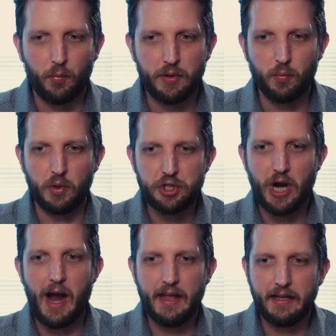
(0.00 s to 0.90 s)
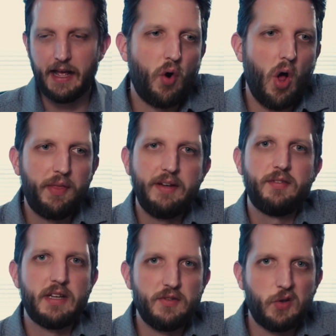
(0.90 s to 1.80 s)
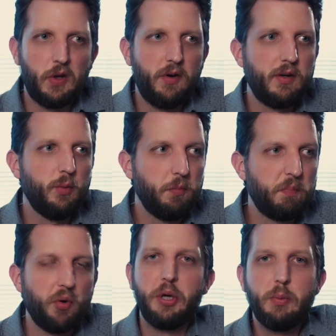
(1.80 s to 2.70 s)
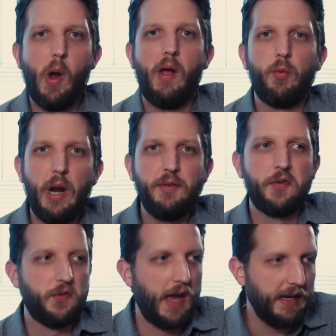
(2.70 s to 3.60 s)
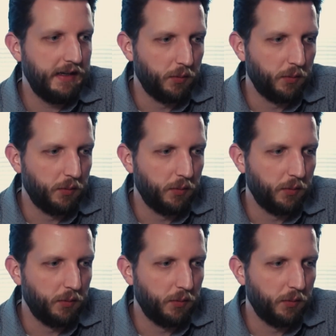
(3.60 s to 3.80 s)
We shot it. For all things considered, it was a pretty well-run set.